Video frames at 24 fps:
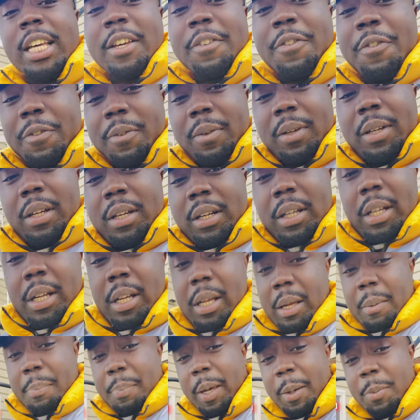if
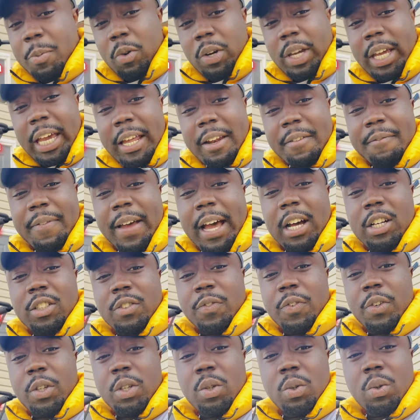people can
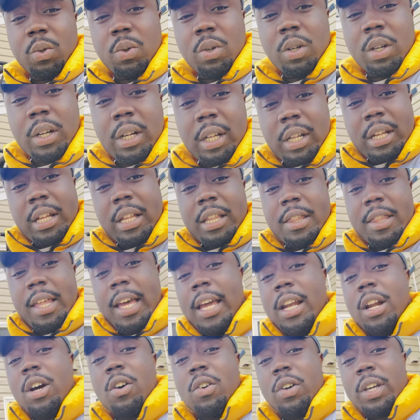vouch for you,
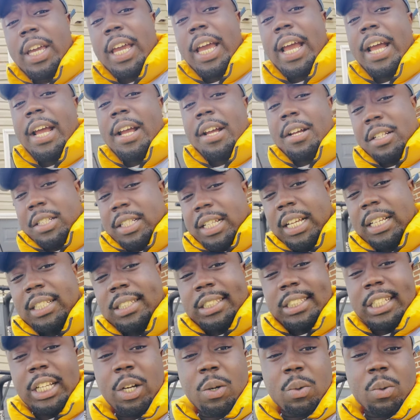they don't care. They
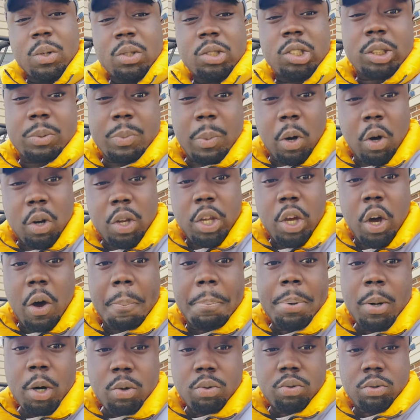still will smoke your
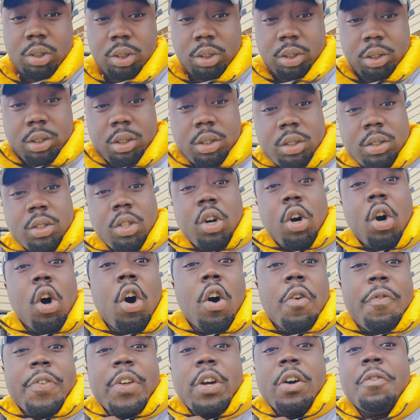boots
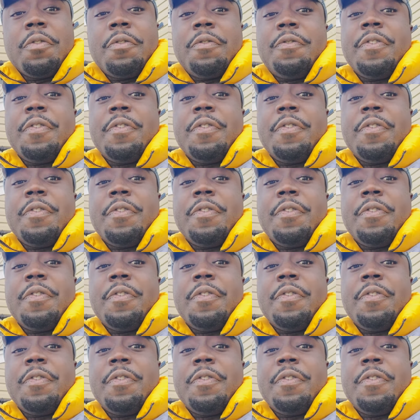off your